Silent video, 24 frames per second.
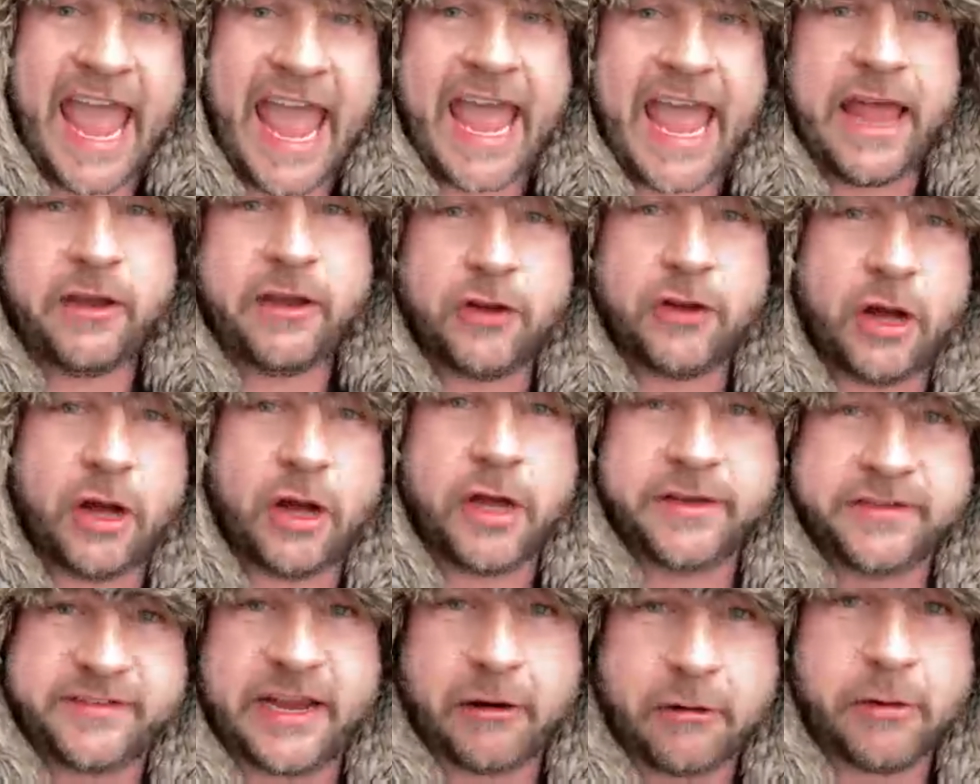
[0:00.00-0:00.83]
and
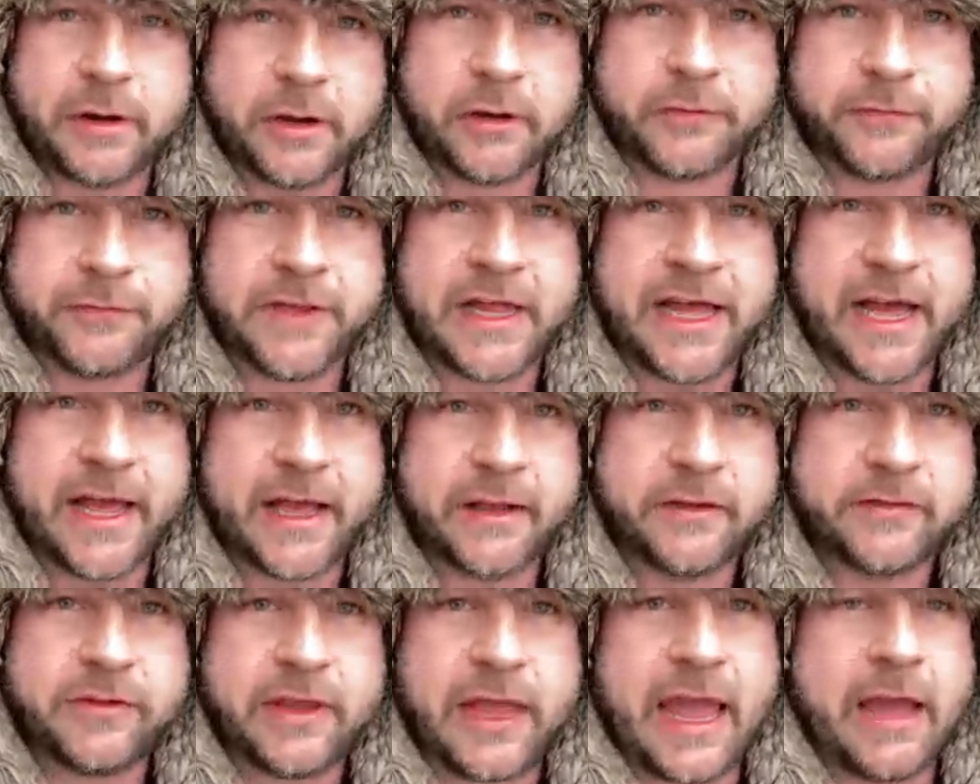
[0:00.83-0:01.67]
Ontario
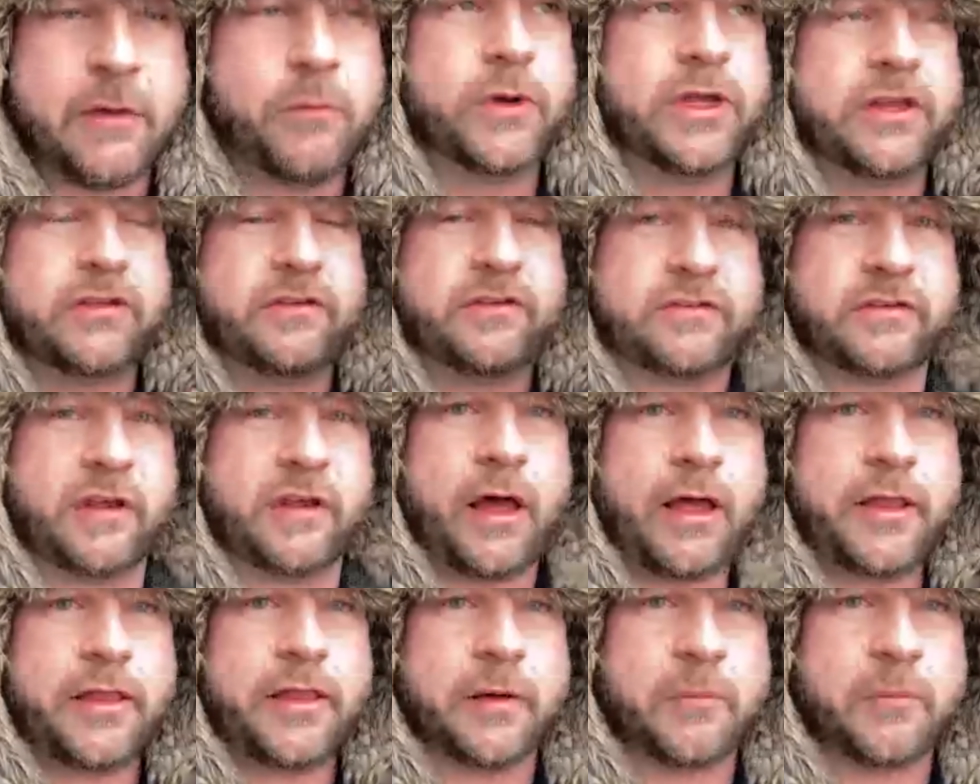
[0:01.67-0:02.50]
flags, and we
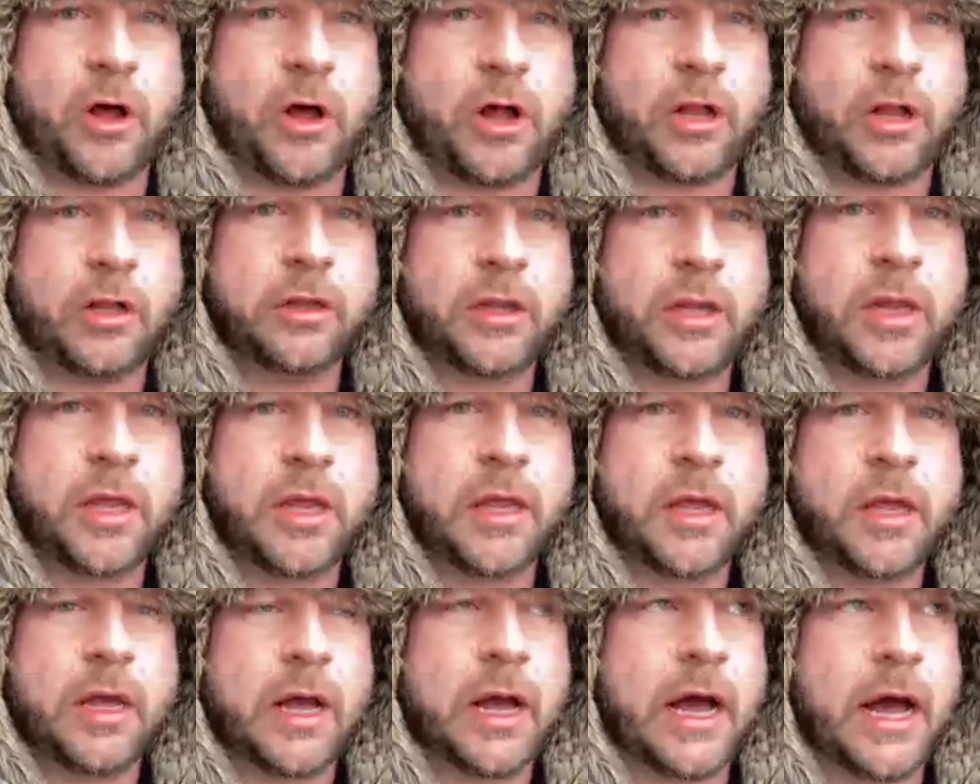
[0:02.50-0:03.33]
saw them all
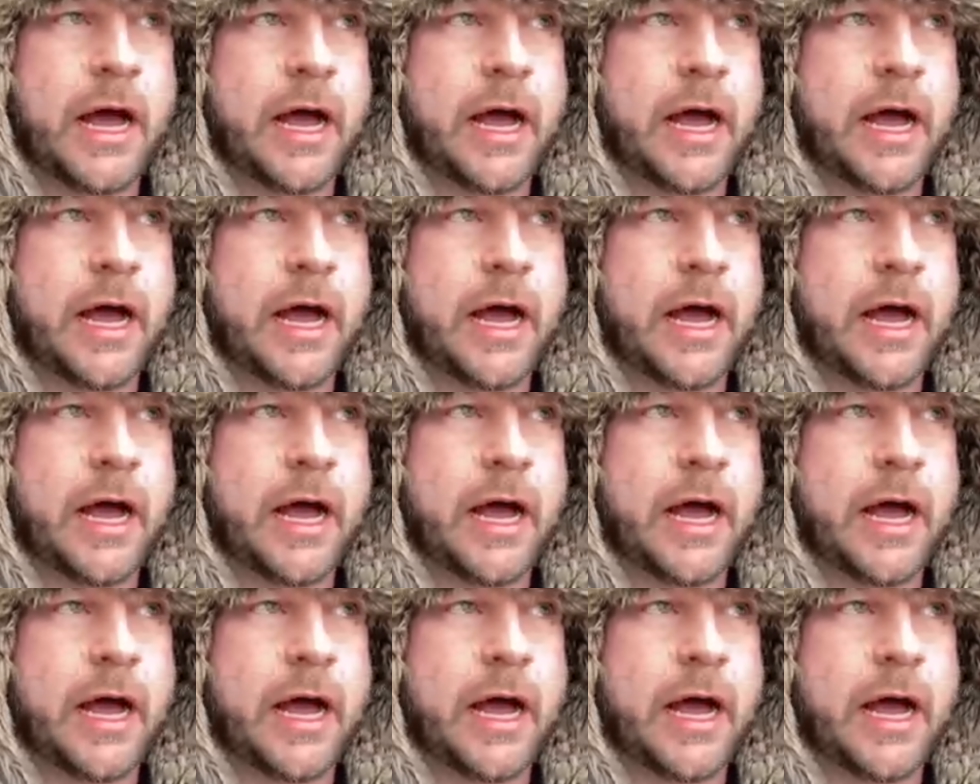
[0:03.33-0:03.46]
